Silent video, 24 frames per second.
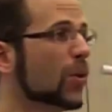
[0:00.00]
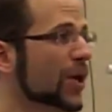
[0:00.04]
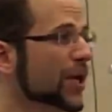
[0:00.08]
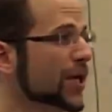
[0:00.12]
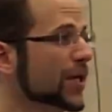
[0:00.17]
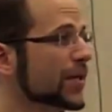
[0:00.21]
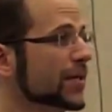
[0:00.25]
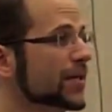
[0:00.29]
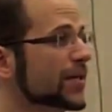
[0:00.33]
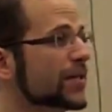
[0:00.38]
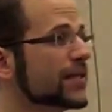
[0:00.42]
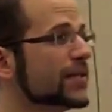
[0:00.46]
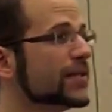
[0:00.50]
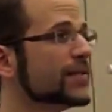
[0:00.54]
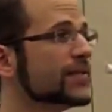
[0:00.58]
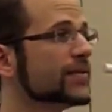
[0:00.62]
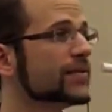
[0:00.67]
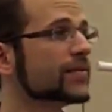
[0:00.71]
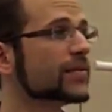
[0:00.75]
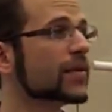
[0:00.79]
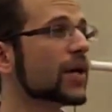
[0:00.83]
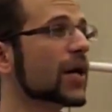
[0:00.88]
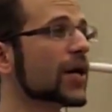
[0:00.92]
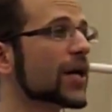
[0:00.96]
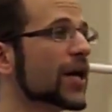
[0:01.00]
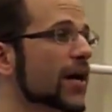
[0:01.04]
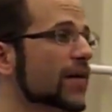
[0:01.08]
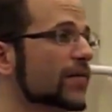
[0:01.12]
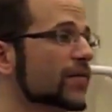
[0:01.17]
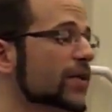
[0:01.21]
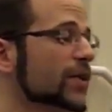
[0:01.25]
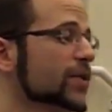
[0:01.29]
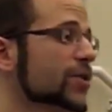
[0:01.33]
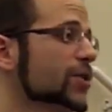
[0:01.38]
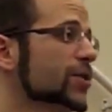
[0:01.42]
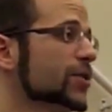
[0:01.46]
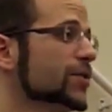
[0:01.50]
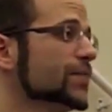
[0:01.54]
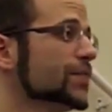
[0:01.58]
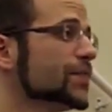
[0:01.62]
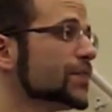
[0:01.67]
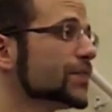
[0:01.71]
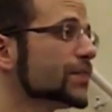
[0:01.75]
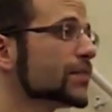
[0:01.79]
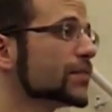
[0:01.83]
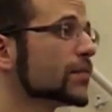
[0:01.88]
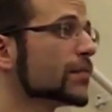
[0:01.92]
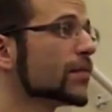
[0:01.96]
point on average.
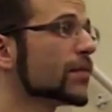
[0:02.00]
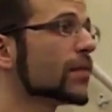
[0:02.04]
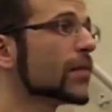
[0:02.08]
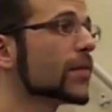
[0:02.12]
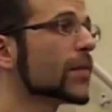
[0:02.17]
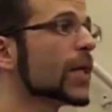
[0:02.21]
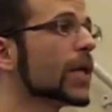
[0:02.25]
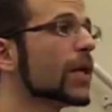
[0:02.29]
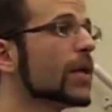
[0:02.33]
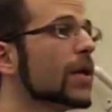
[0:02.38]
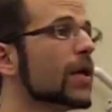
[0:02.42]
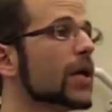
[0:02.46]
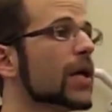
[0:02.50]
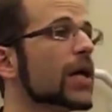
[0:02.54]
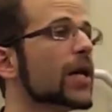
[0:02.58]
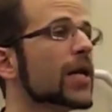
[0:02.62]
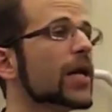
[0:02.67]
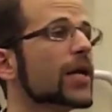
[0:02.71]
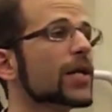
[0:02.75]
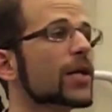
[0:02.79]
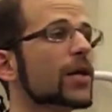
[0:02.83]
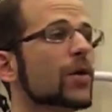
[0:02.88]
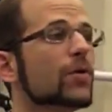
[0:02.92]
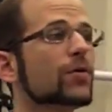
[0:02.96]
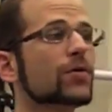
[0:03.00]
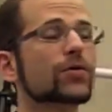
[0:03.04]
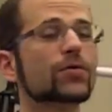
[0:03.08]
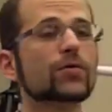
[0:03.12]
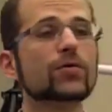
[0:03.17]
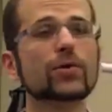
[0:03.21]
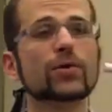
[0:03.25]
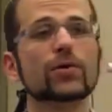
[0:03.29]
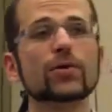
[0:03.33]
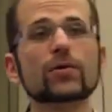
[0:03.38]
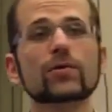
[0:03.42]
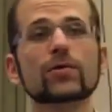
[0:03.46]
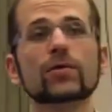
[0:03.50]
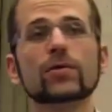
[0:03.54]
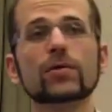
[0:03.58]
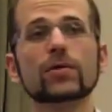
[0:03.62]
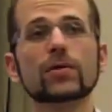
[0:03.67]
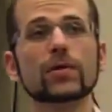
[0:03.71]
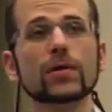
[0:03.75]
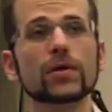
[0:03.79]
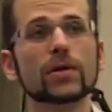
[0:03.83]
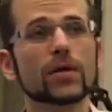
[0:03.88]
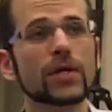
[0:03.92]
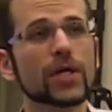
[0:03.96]
And I go through,
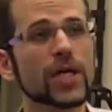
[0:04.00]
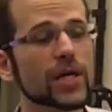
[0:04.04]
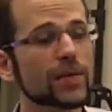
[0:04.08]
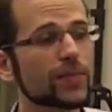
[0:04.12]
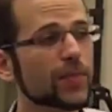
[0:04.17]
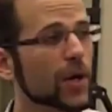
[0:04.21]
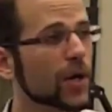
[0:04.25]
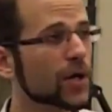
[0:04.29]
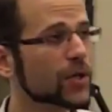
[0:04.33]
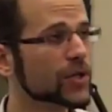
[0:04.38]
in